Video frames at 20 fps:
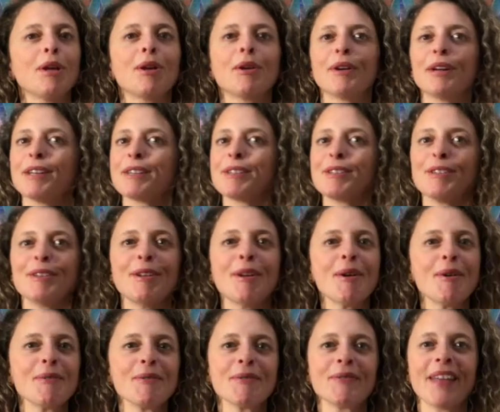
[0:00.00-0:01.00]
curious to
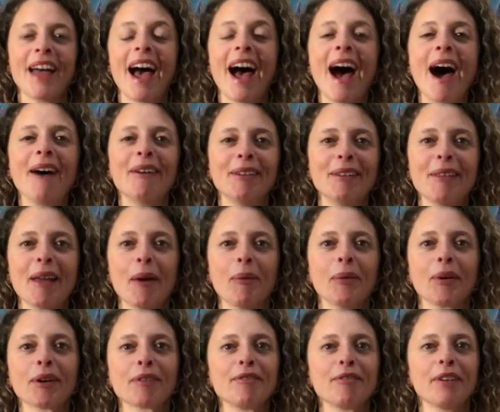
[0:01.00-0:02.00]
know, how did
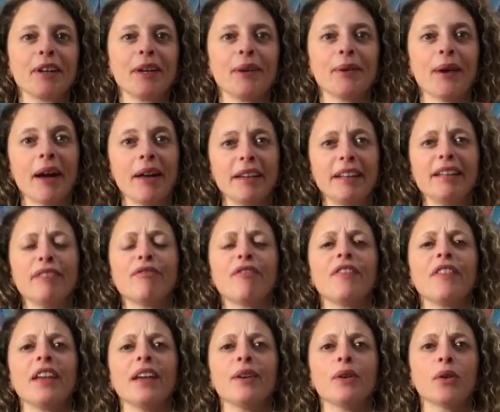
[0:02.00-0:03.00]
that work for you? How did
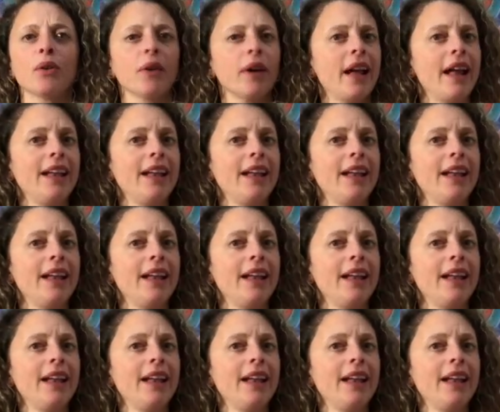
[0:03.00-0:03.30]
it feel?